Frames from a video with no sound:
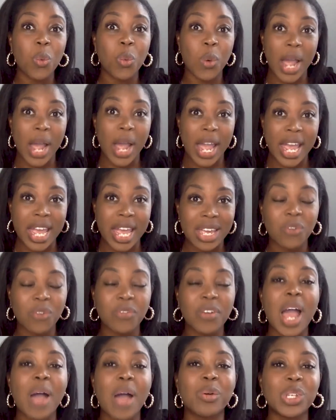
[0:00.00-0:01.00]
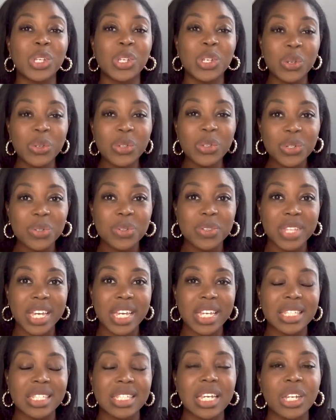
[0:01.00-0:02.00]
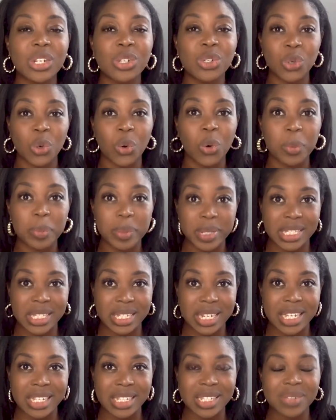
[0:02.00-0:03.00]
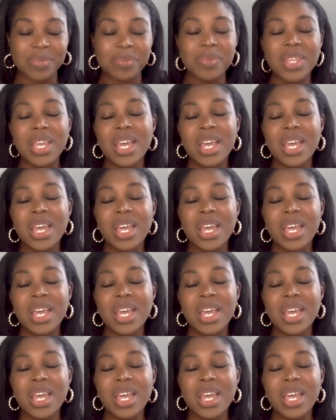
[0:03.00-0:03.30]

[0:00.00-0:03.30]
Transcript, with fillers: way of how you do things in your business.